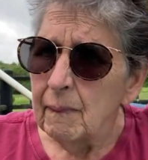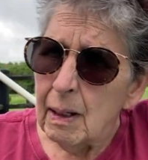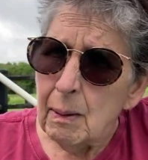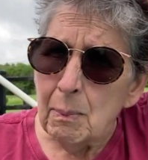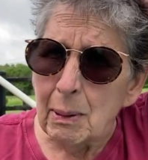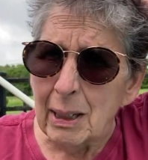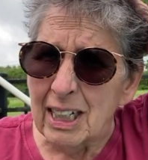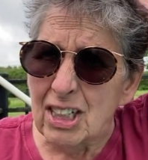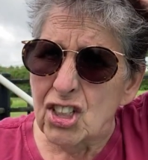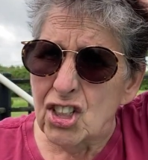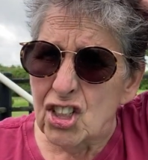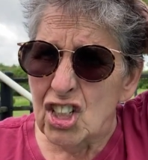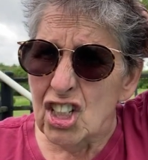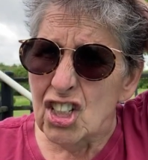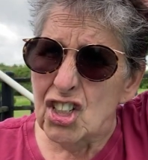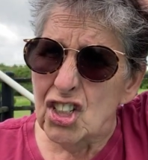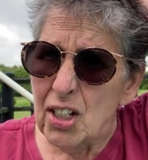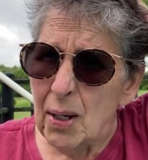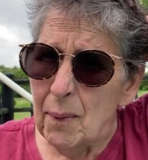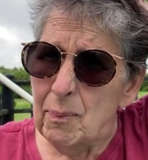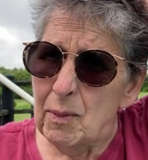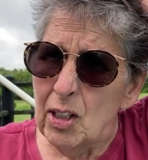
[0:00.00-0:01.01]
it's just
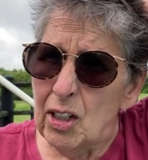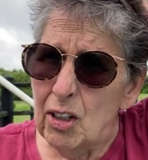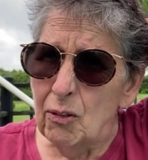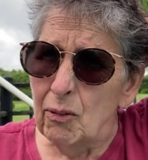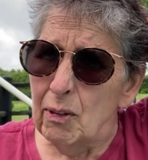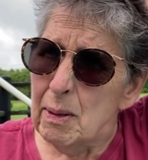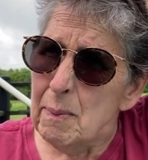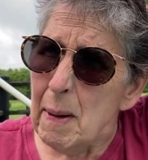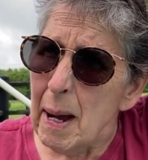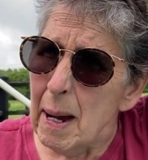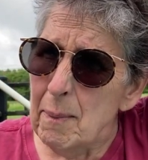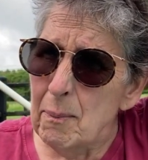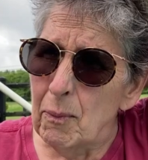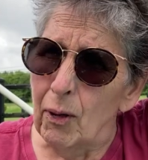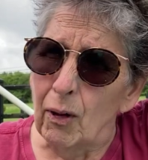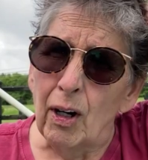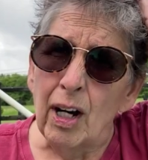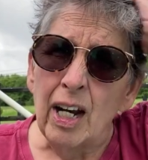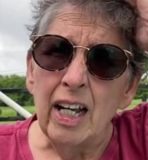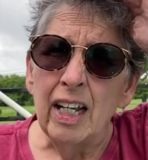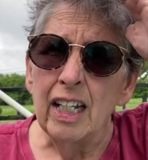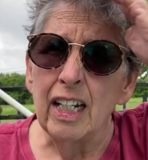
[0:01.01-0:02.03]
something to remember.
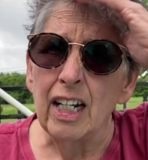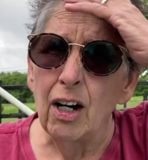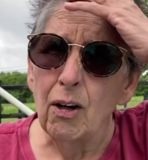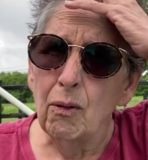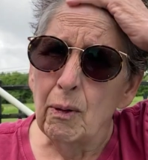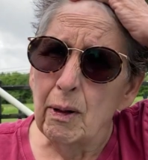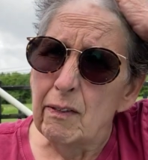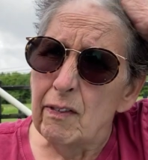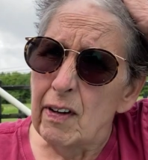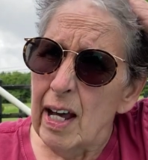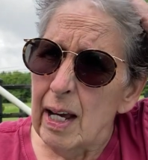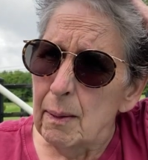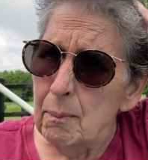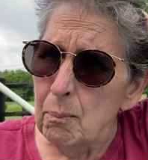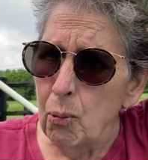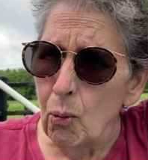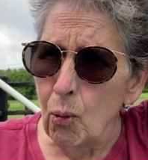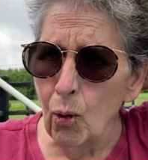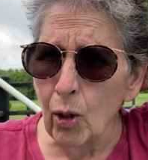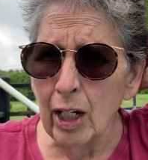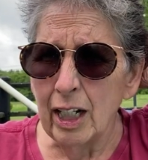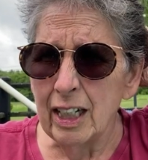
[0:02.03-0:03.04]
We've had
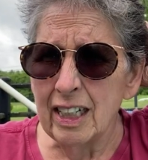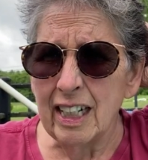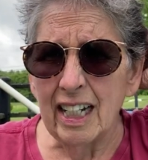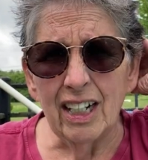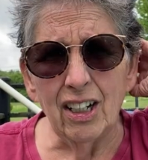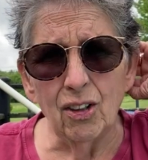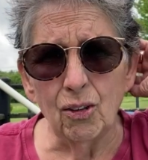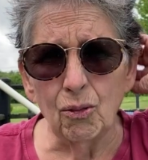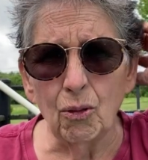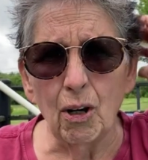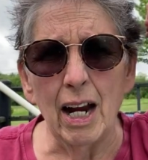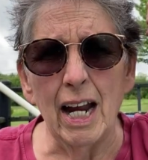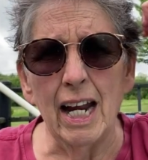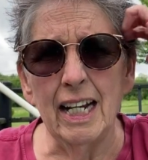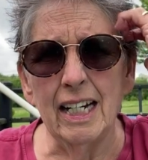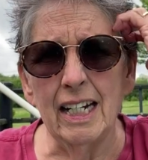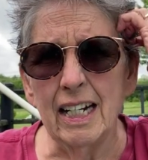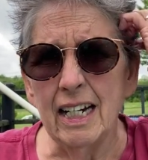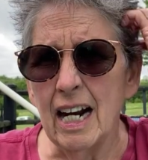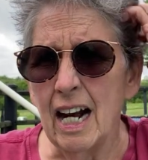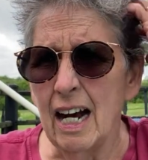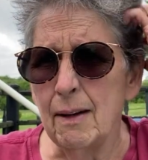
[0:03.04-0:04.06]
pouring down rain,
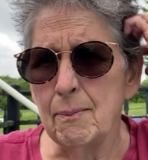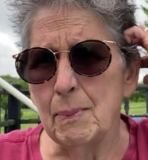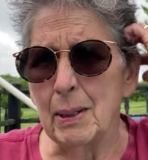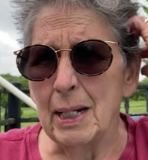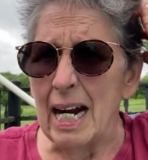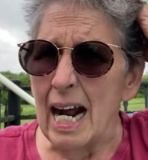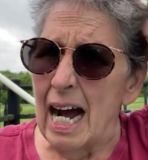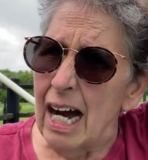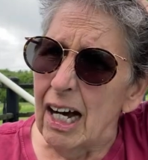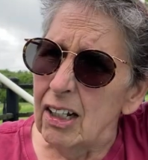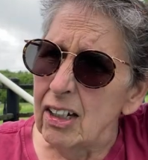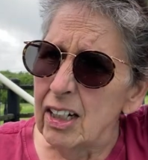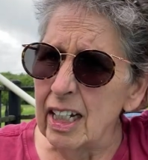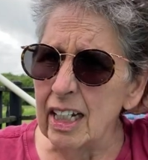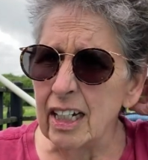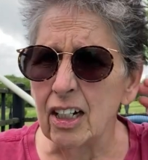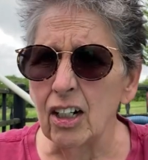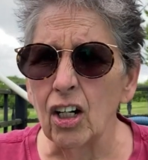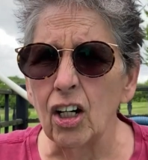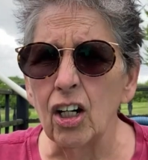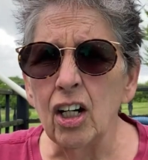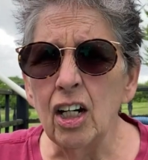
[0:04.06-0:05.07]
and I've been out
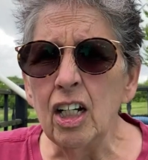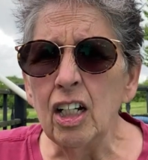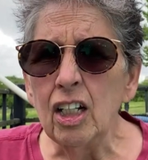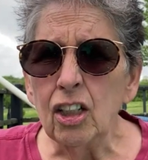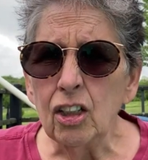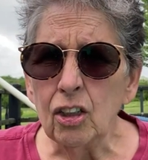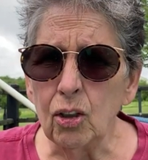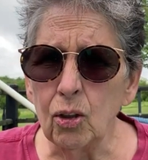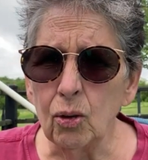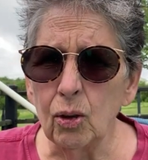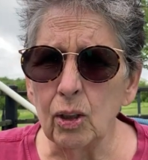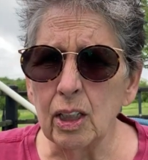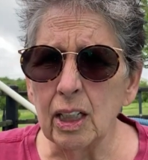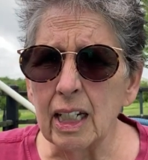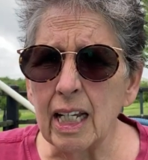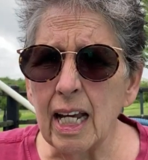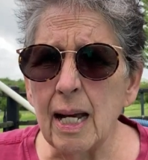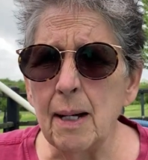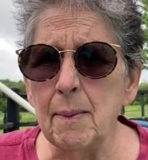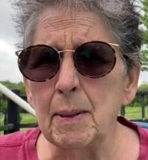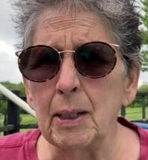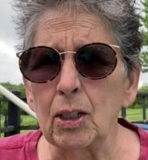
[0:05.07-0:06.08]
here doing the
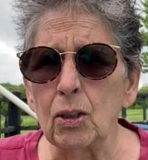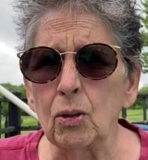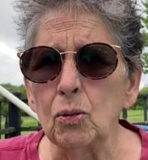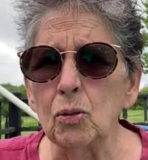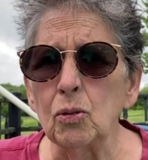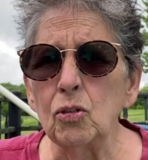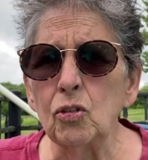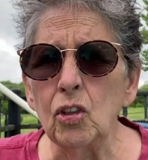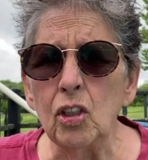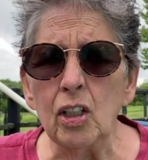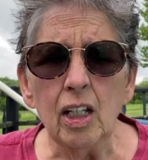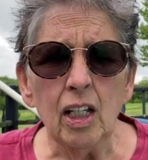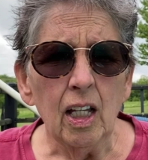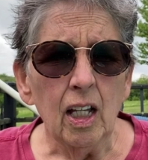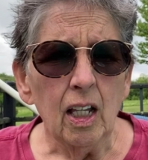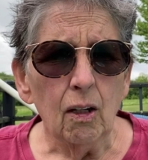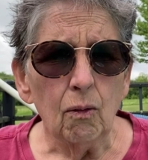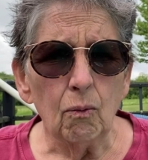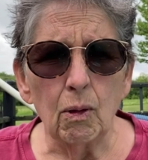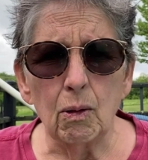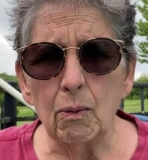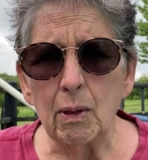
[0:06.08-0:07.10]
chemicals
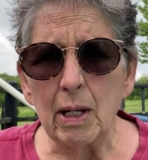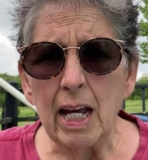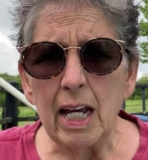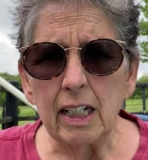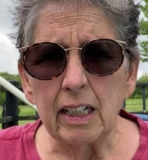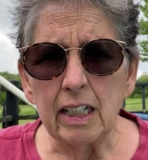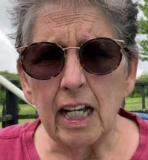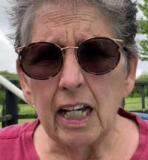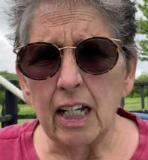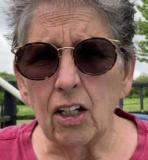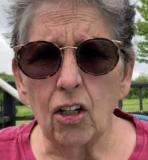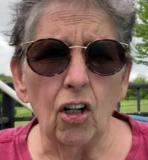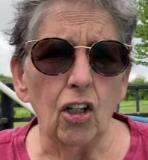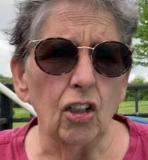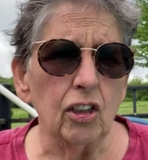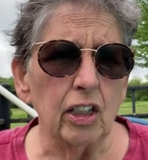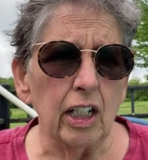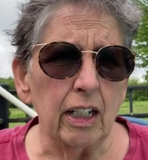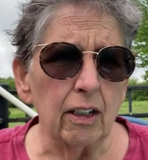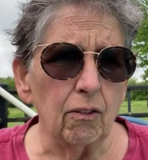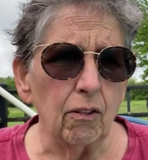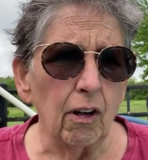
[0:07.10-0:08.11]
when we had that
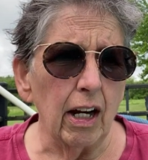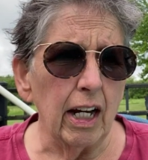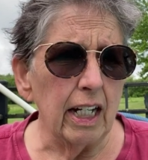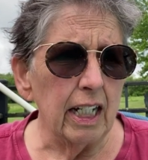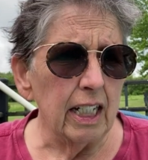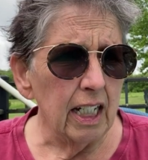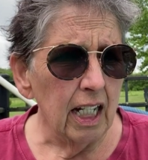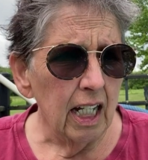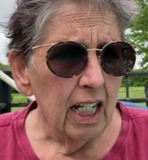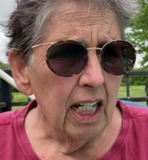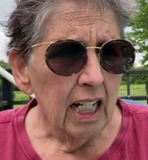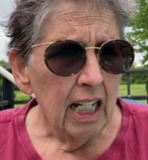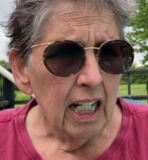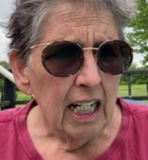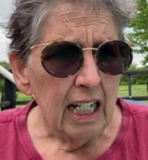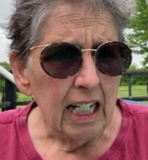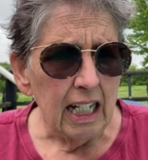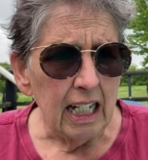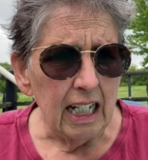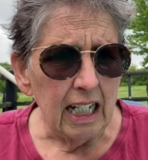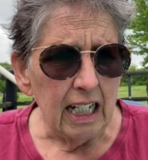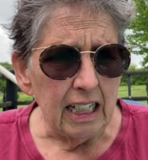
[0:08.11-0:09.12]
all-day rain,
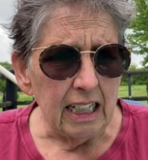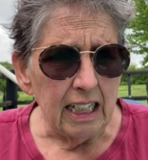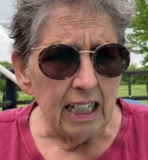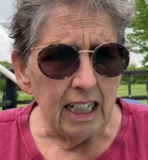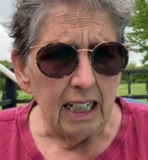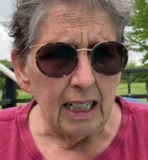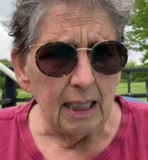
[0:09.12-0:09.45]
and